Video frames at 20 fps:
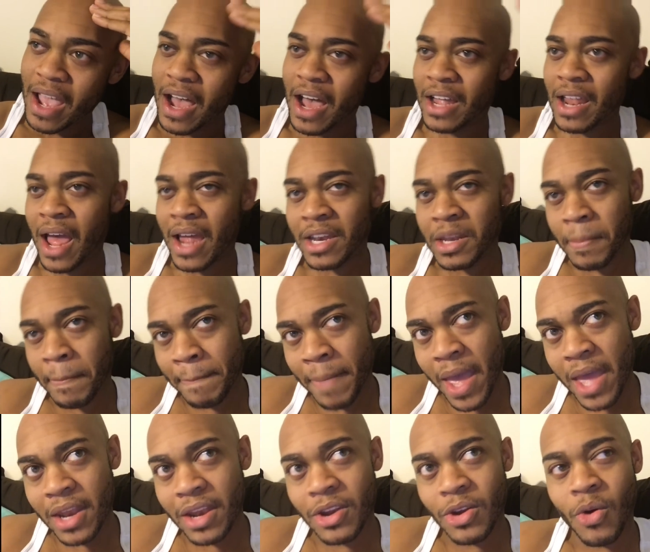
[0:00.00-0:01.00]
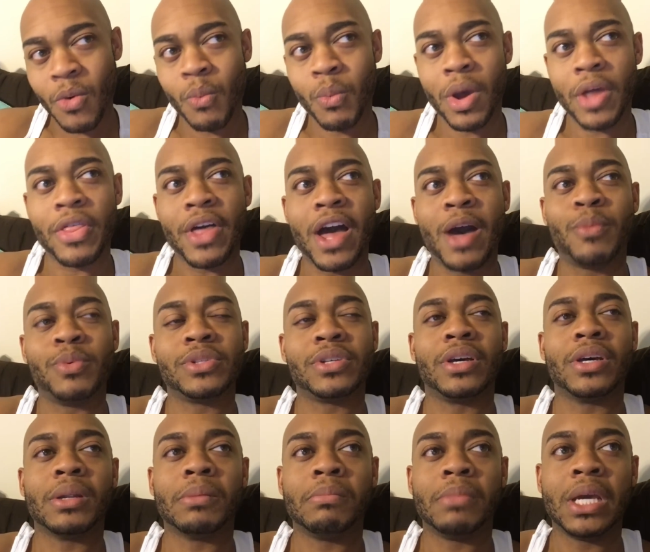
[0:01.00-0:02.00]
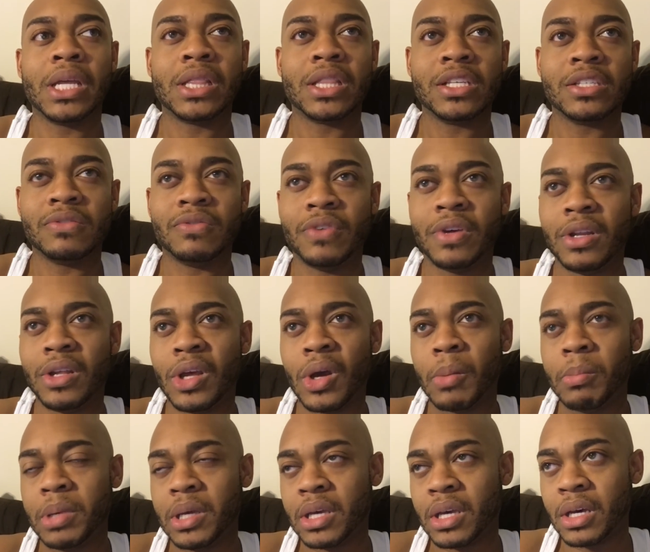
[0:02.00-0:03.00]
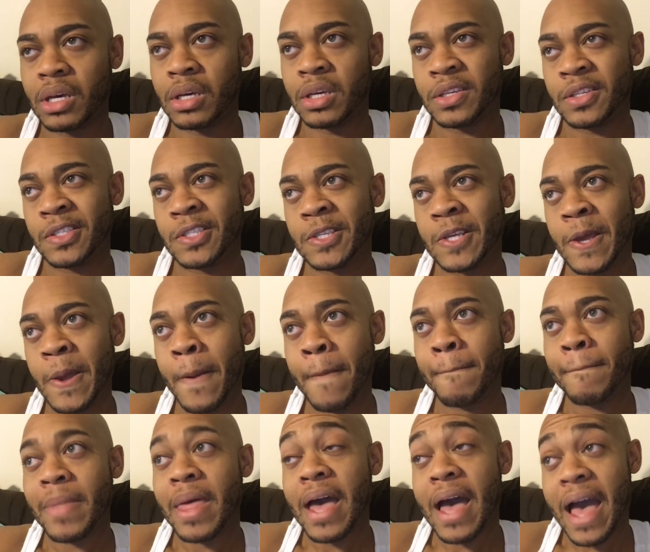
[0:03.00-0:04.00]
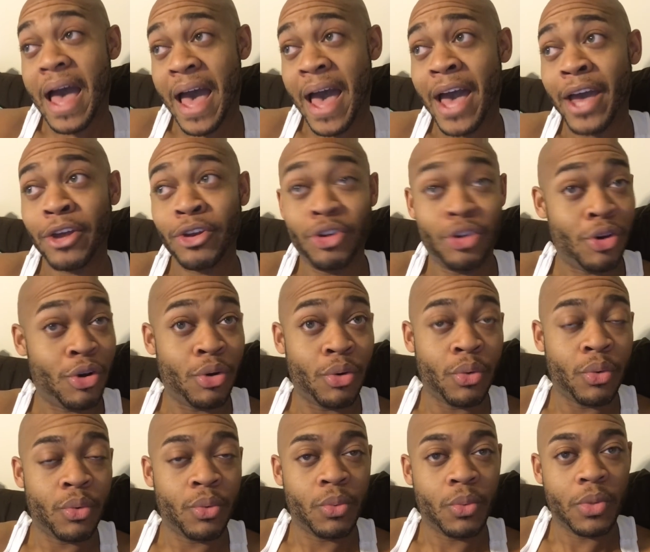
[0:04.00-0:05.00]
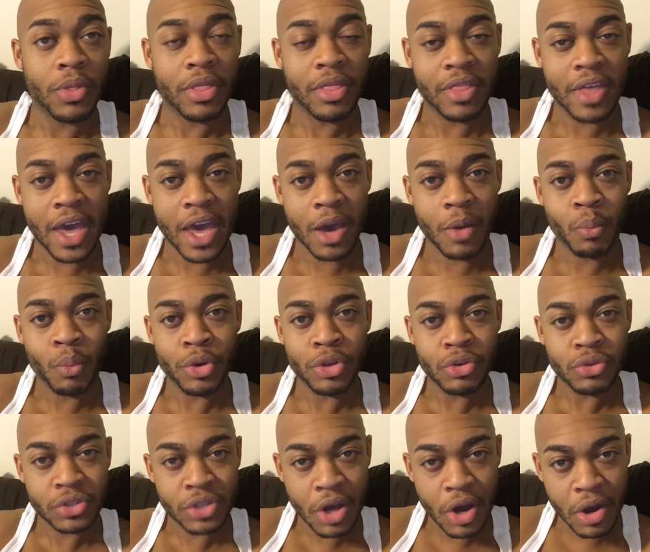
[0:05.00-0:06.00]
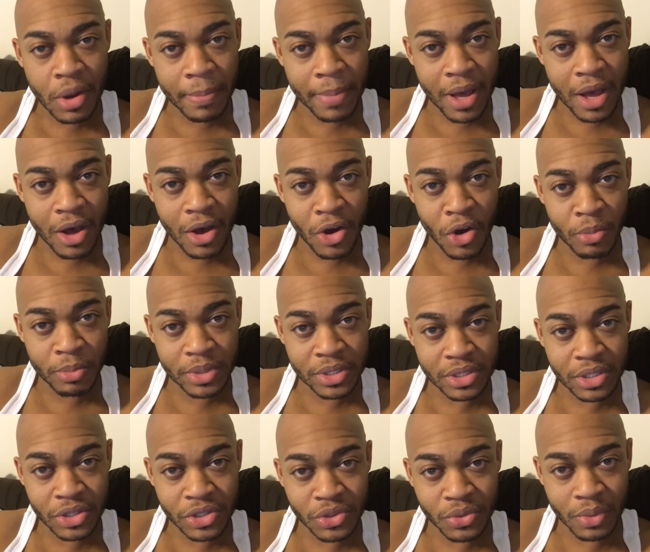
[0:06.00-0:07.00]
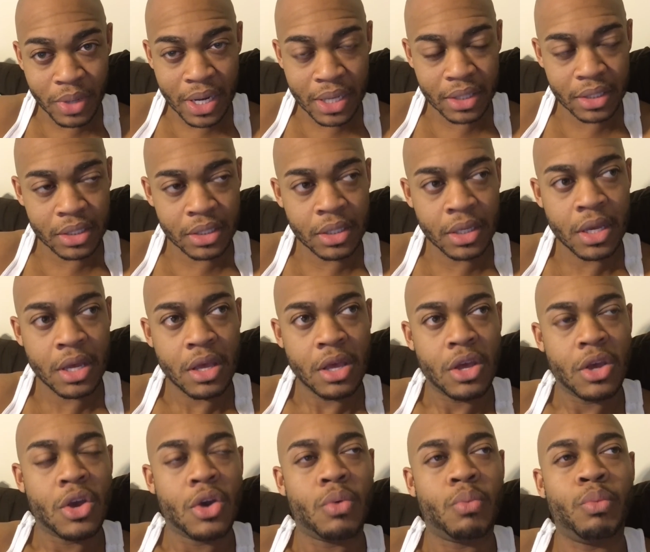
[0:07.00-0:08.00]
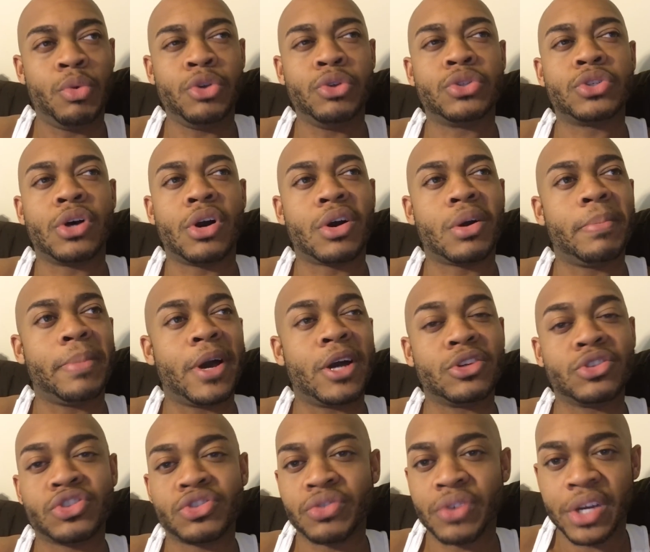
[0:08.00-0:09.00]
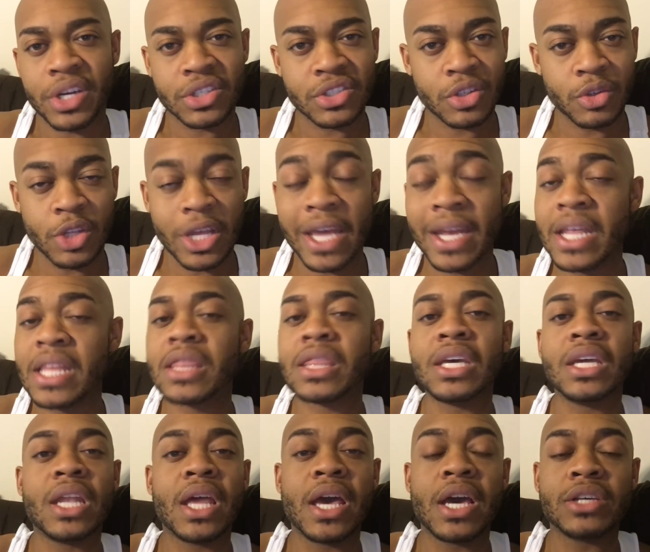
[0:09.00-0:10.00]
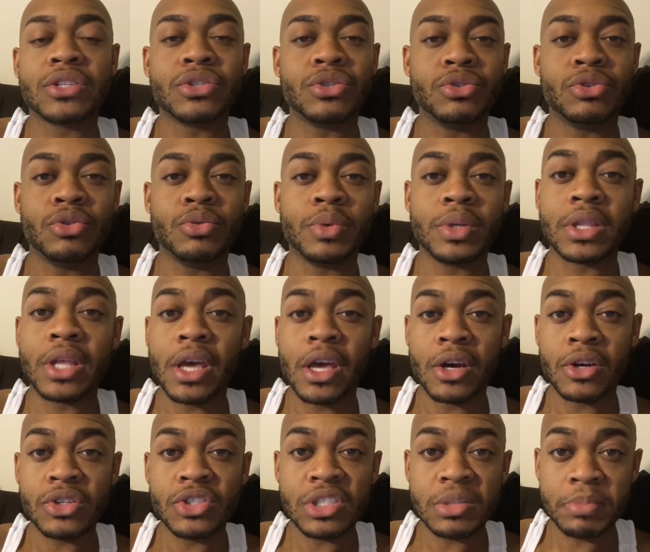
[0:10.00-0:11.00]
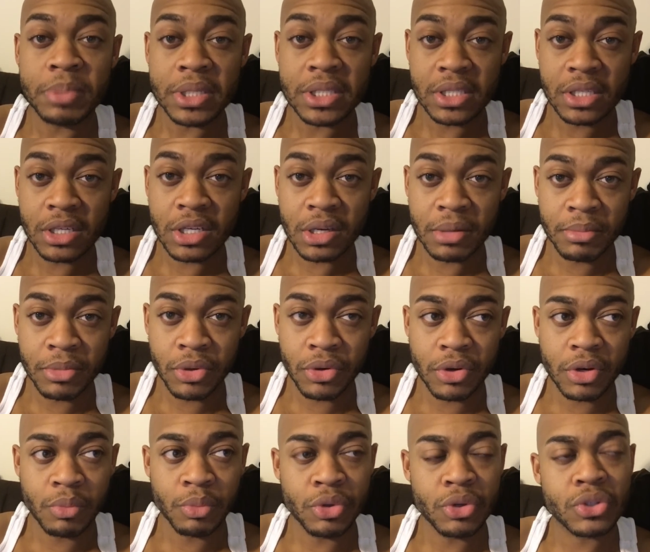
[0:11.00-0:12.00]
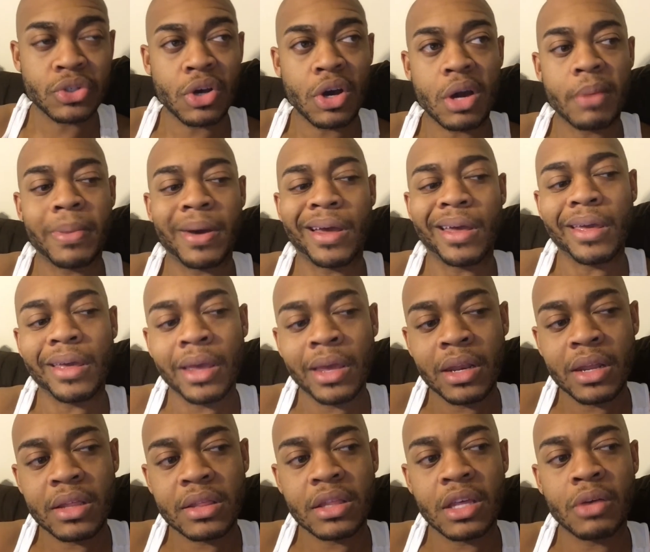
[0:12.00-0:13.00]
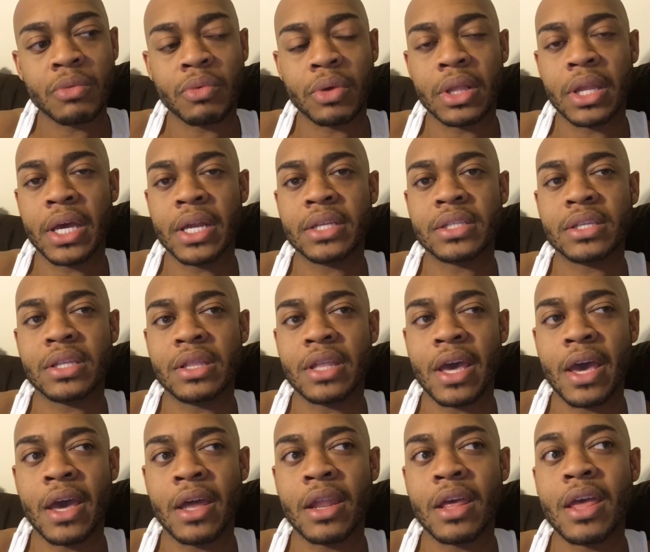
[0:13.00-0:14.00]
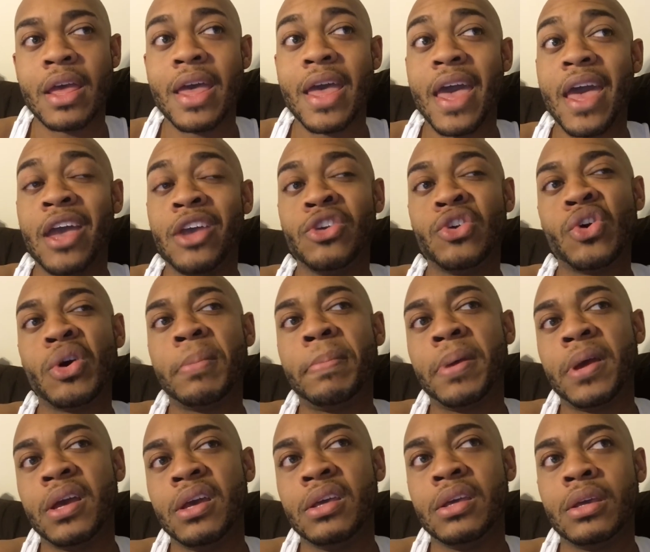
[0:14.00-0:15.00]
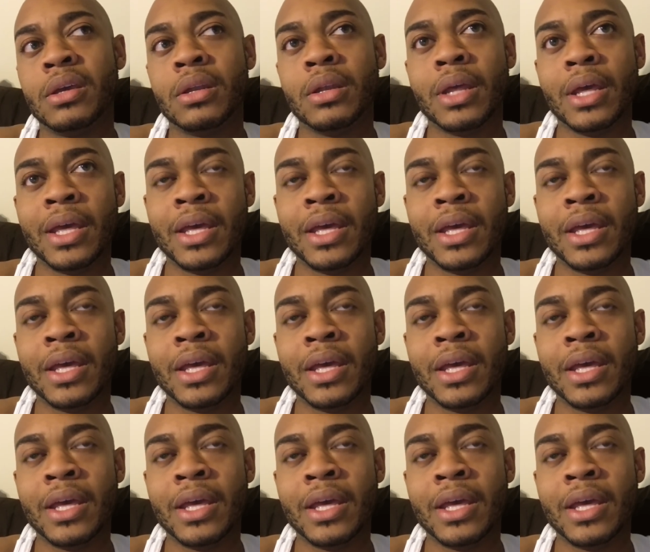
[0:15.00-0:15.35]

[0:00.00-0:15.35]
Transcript: I, I debated on whether I was going to make this video because I know that when you talk about homosexuality, when you talk about trans, anything that has to do with the LGBT community, when you talk about anything related to that, and your opinion